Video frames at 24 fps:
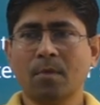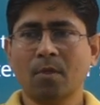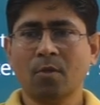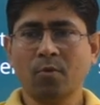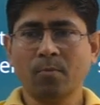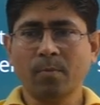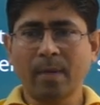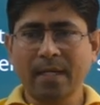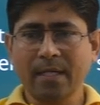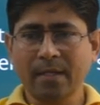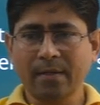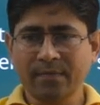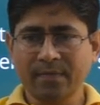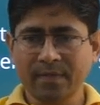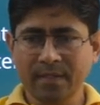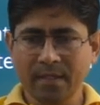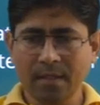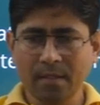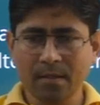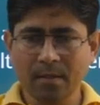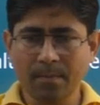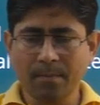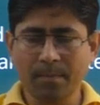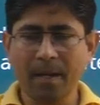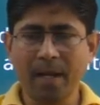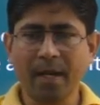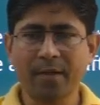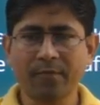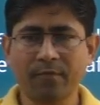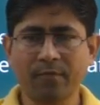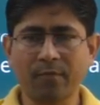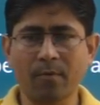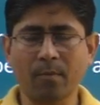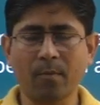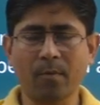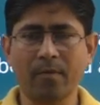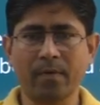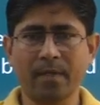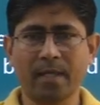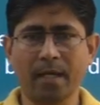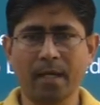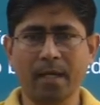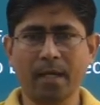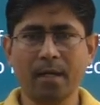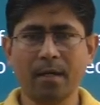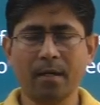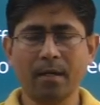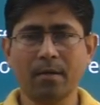you might have seen a platform over
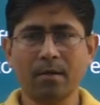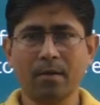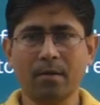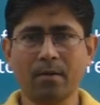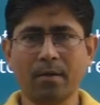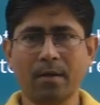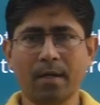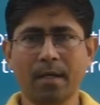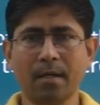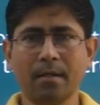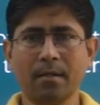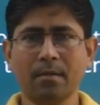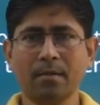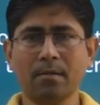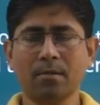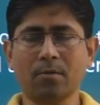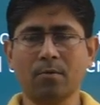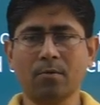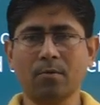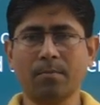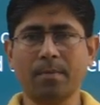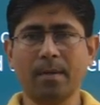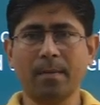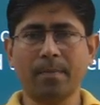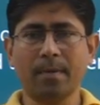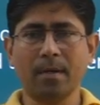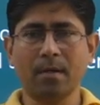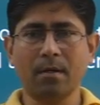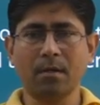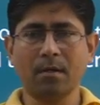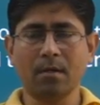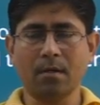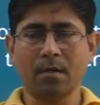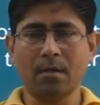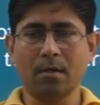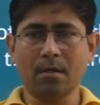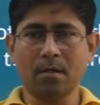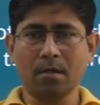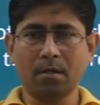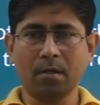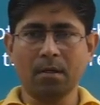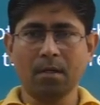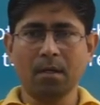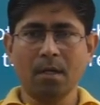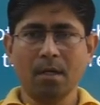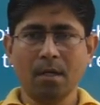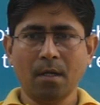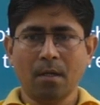there. Okay, so
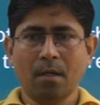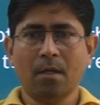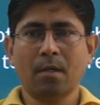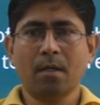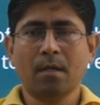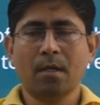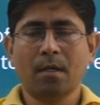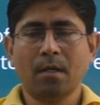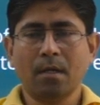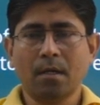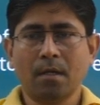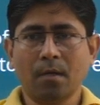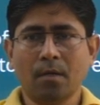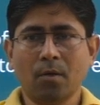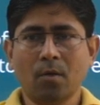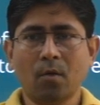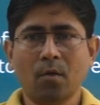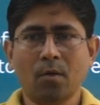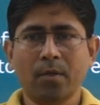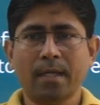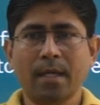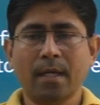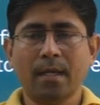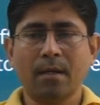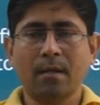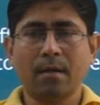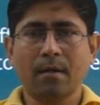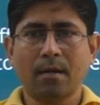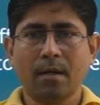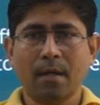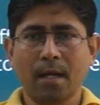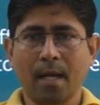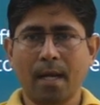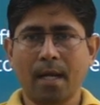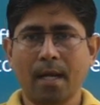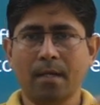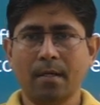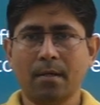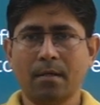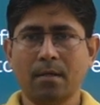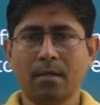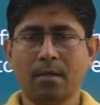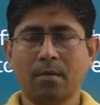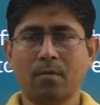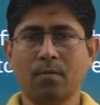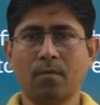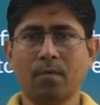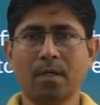people go there,
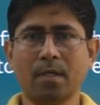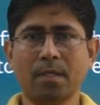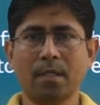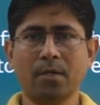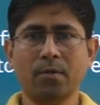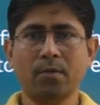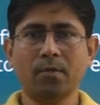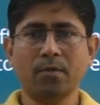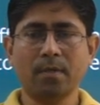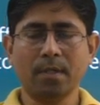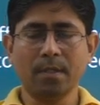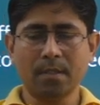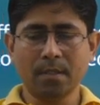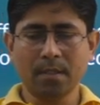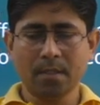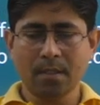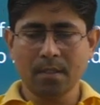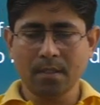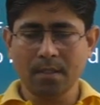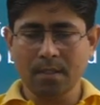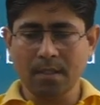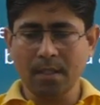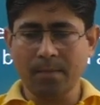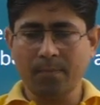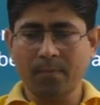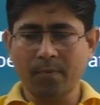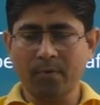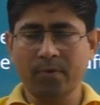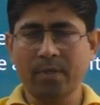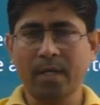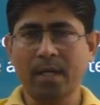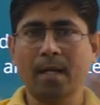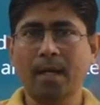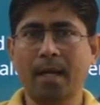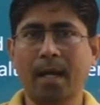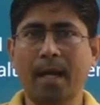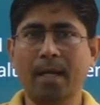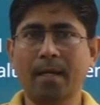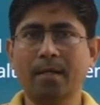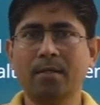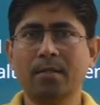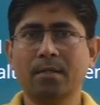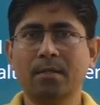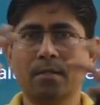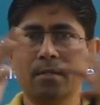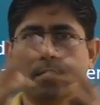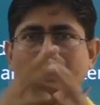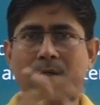and what they do is they put their
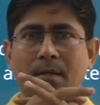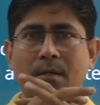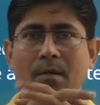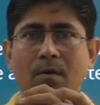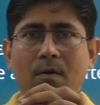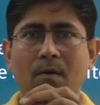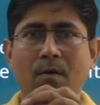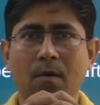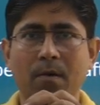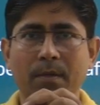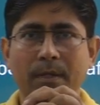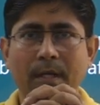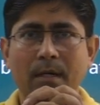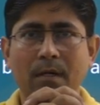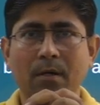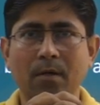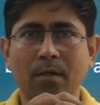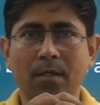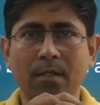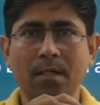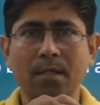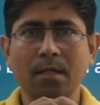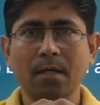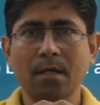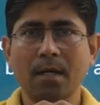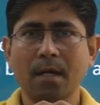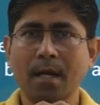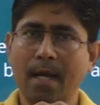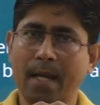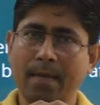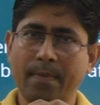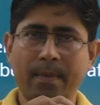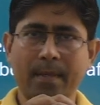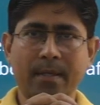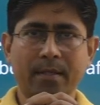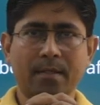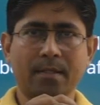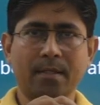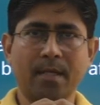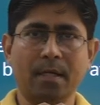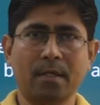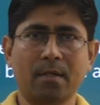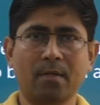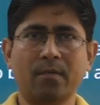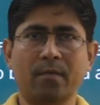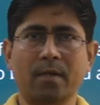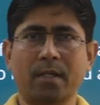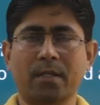hands on the altar and they
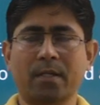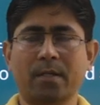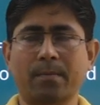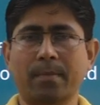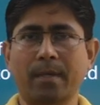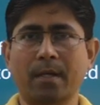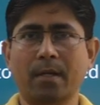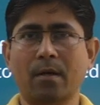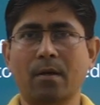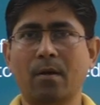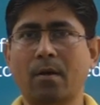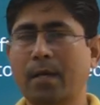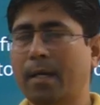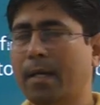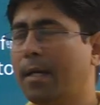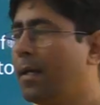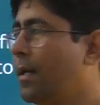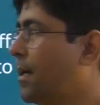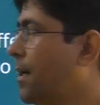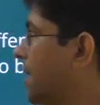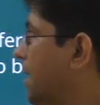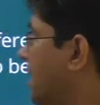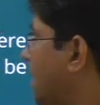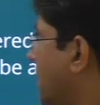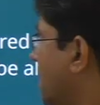started worshiping. Okay,